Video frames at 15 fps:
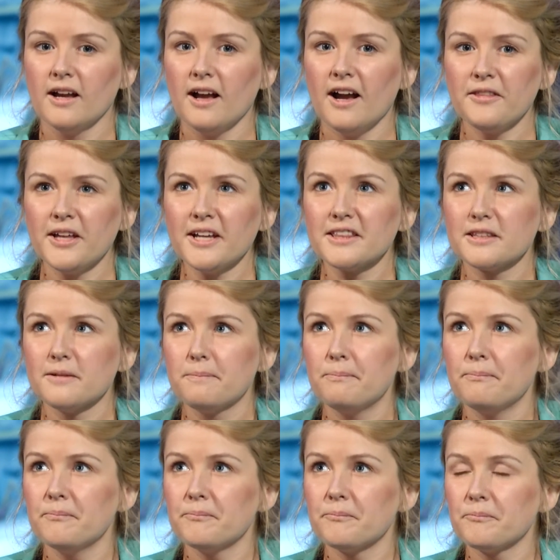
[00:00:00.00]
I think
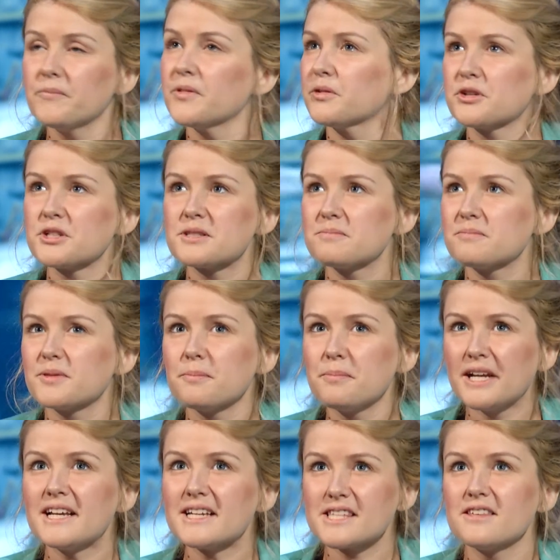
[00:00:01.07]
No, the
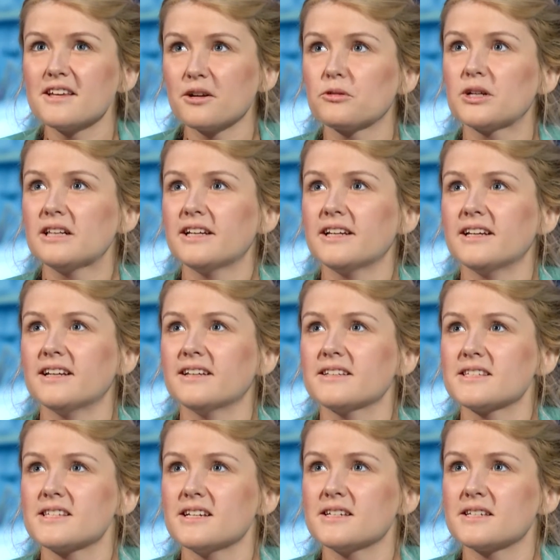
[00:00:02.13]
biggest thing really
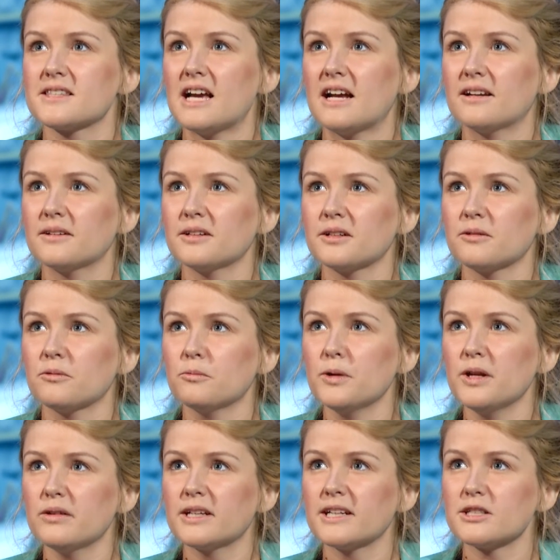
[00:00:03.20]
is that
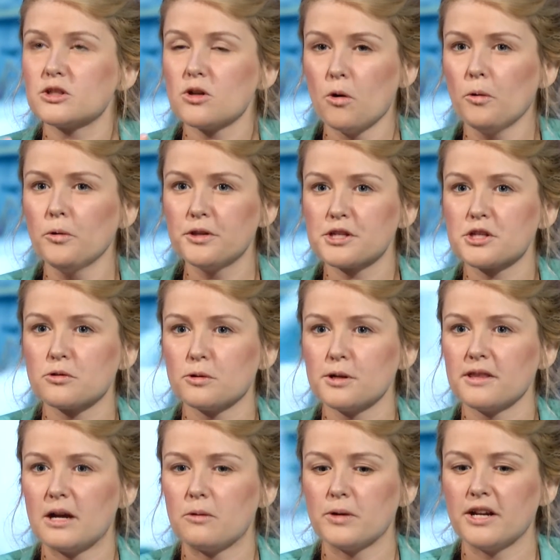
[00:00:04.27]
we get told the story
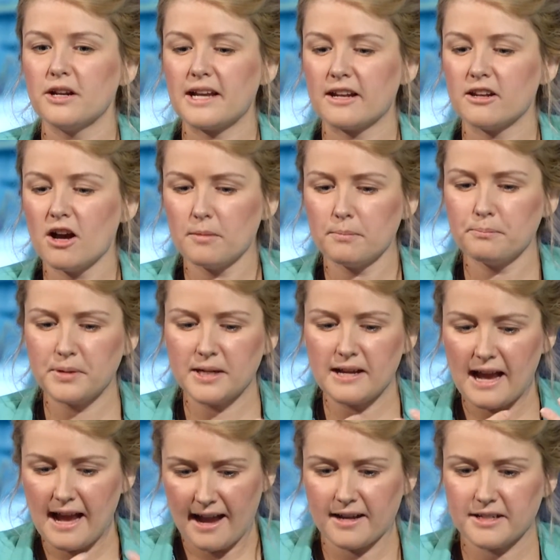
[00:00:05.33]
that we cannot be
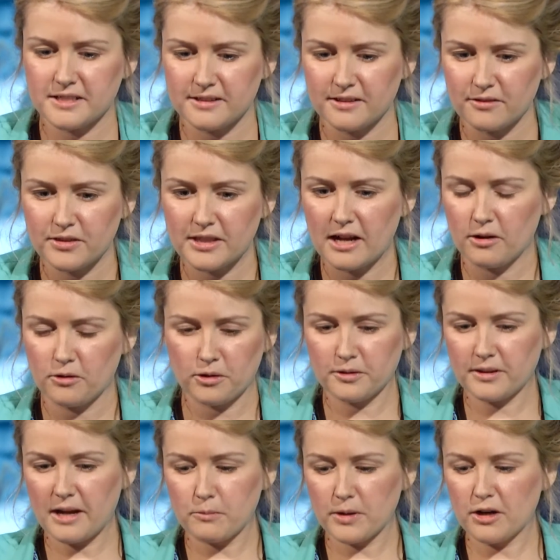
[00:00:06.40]
active, or
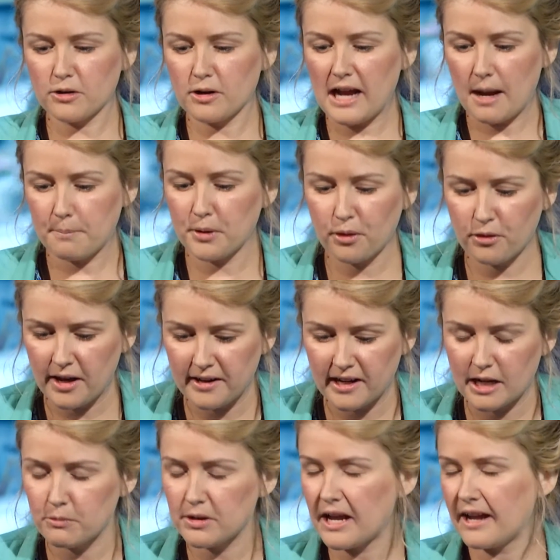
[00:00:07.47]
that we are apathetic.
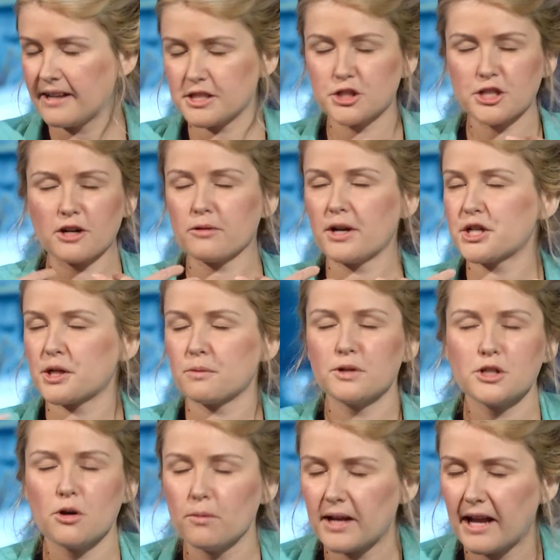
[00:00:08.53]
As a generation, we
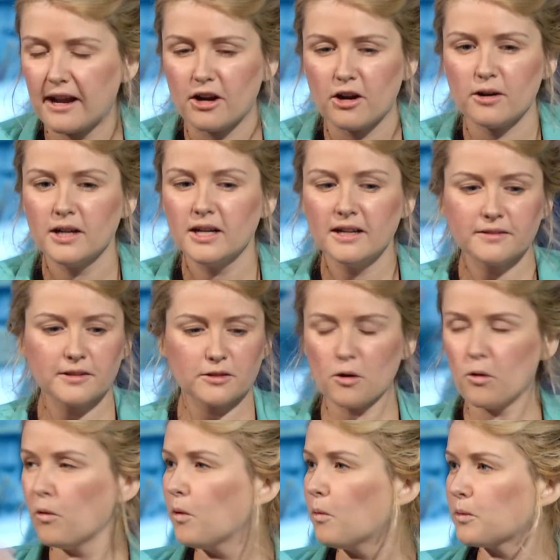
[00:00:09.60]
don't care, that the
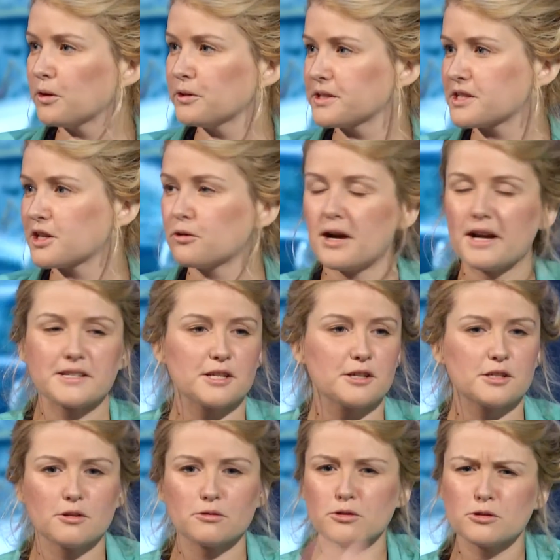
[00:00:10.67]
whole world is in crisis,
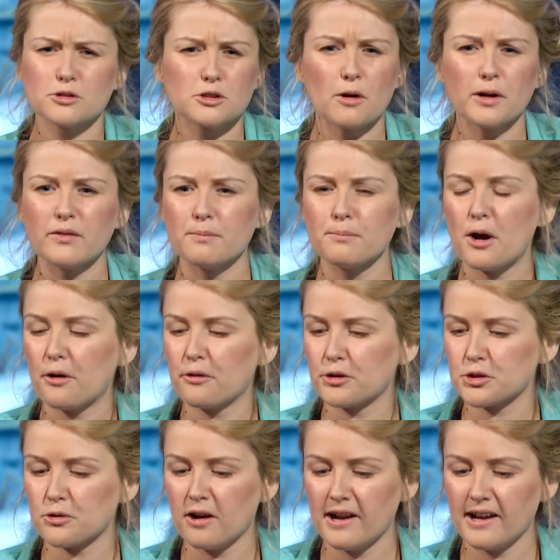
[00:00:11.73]
so don't even bother
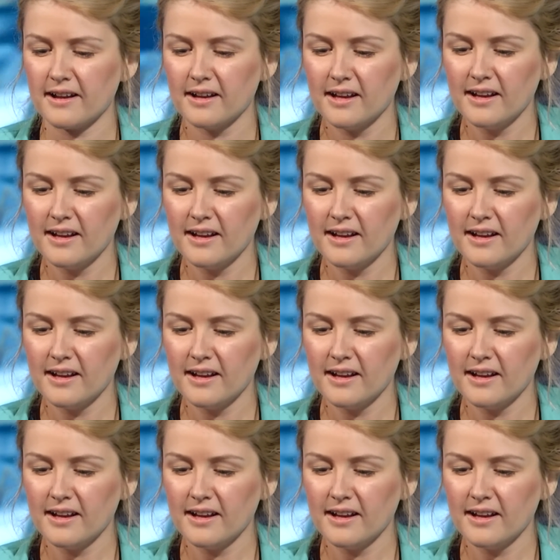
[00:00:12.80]
trying.